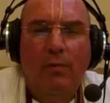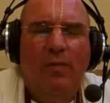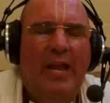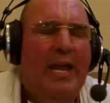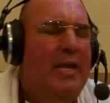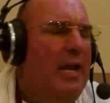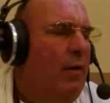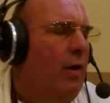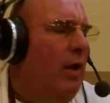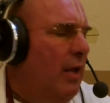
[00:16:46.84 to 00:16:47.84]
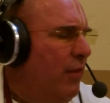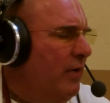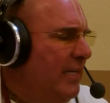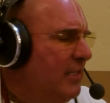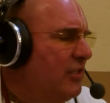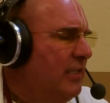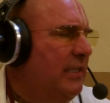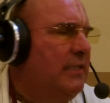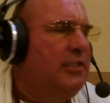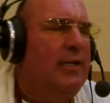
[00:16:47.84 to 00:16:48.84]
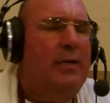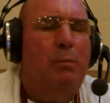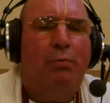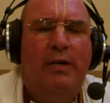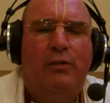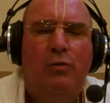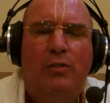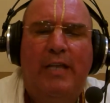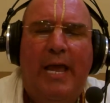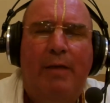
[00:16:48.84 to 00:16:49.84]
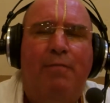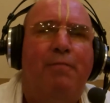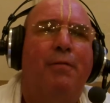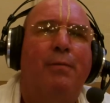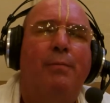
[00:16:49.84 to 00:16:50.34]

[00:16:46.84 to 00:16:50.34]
Then there are other incidents in Prithu's life.